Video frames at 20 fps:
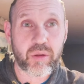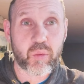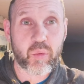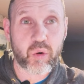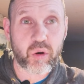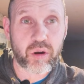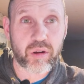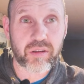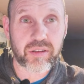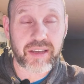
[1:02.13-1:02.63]
the
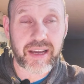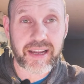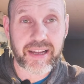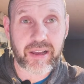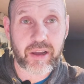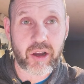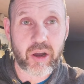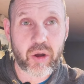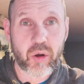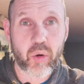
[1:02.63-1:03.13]
world I
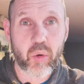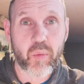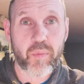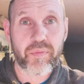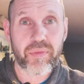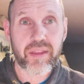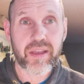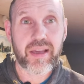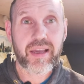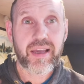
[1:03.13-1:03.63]
go
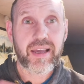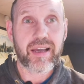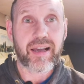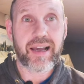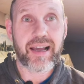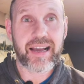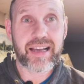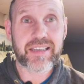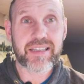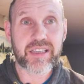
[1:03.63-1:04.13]

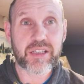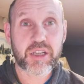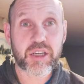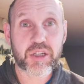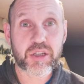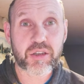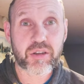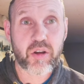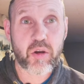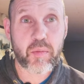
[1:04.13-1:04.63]
as a
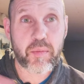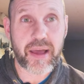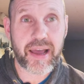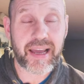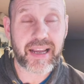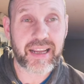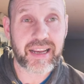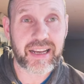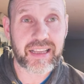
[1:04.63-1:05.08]
digital nomad.